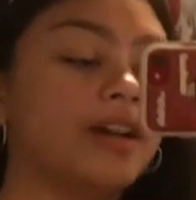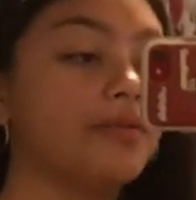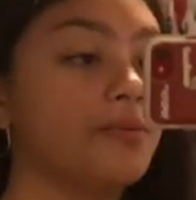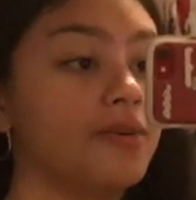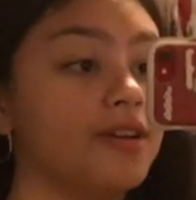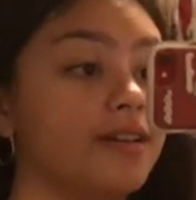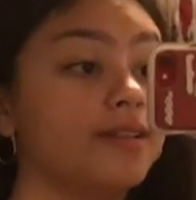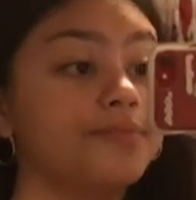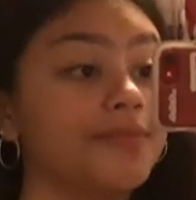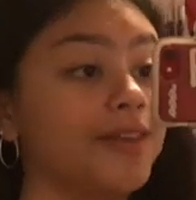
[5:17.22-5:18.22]
and I haven't worn it
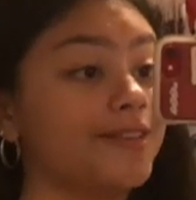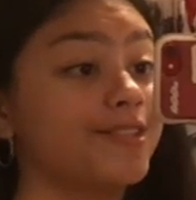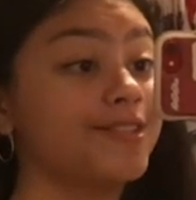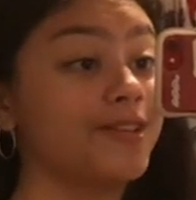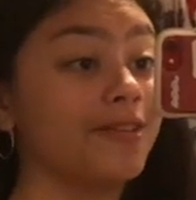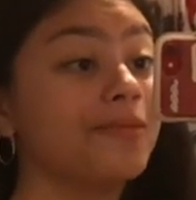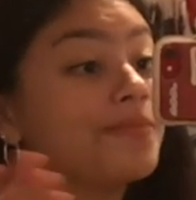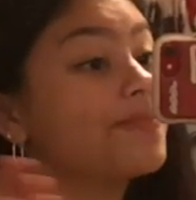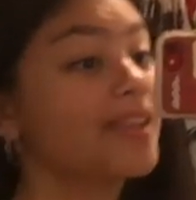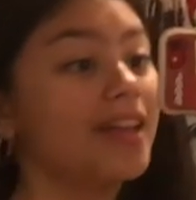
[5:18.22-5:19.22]
yet, so
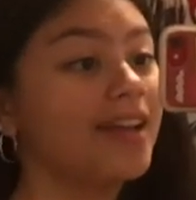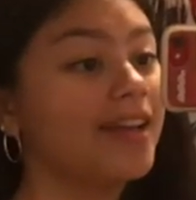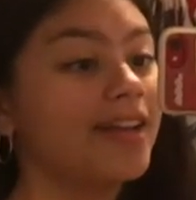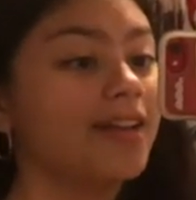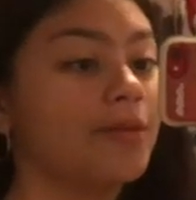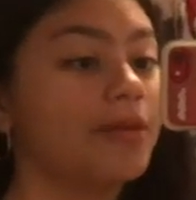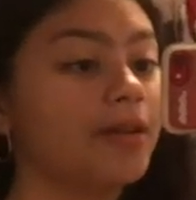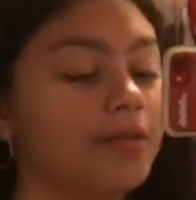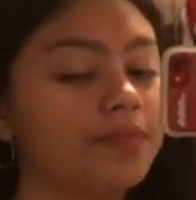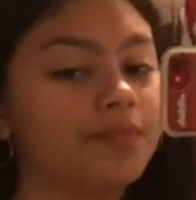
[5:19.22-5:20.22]
here we
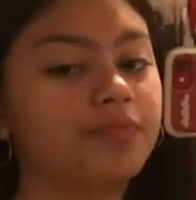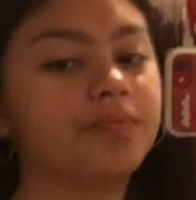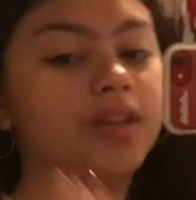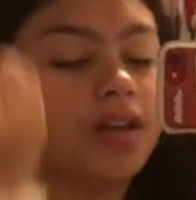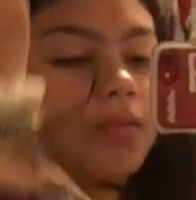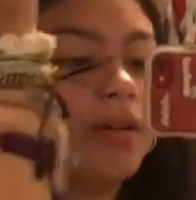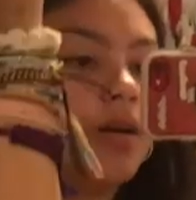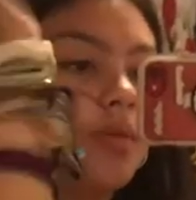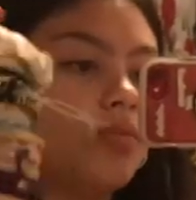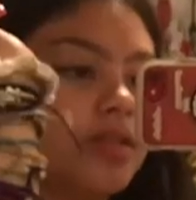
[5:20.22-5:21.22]
go. I
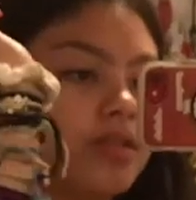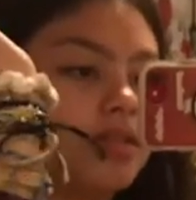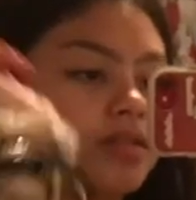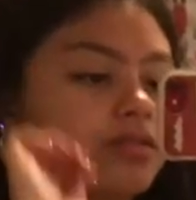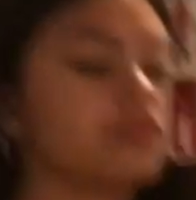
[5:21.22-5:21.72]
got my bracelets and